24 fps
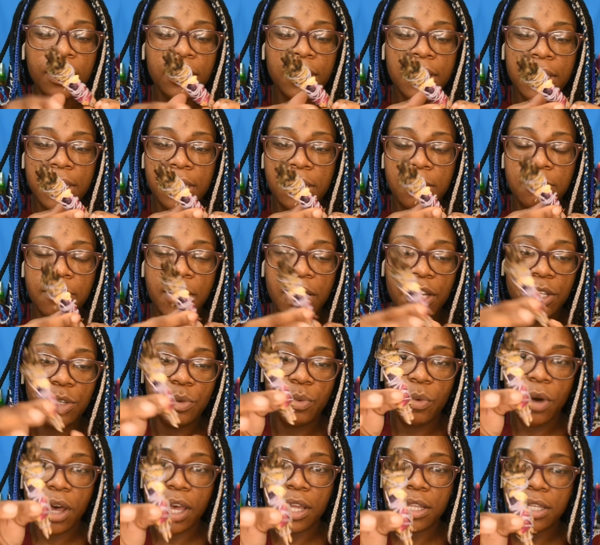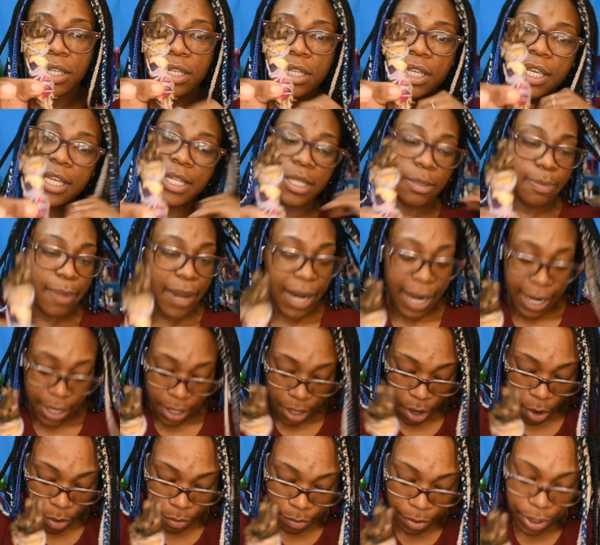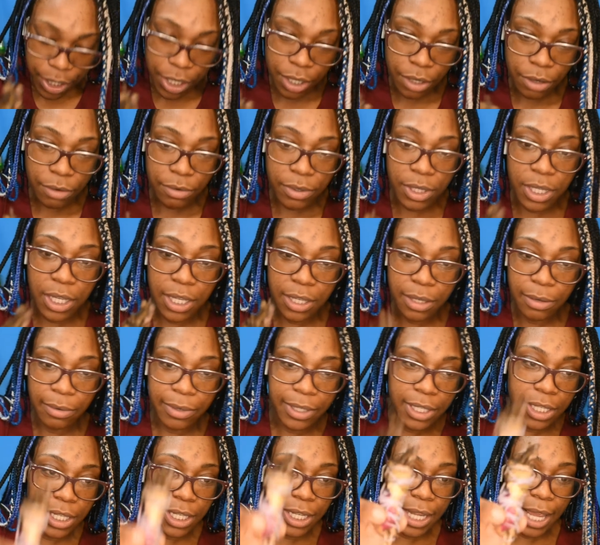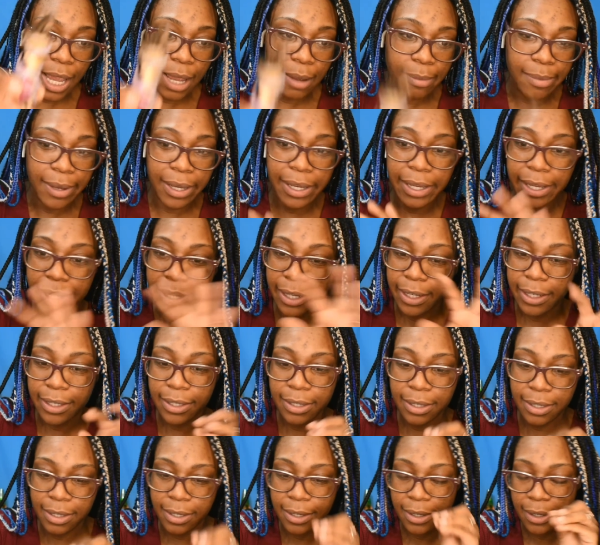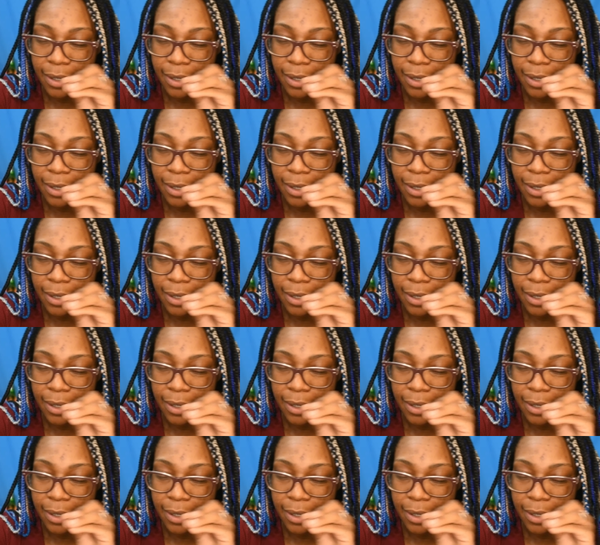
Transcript: smudge wand sticks, but I don't want to use this one today because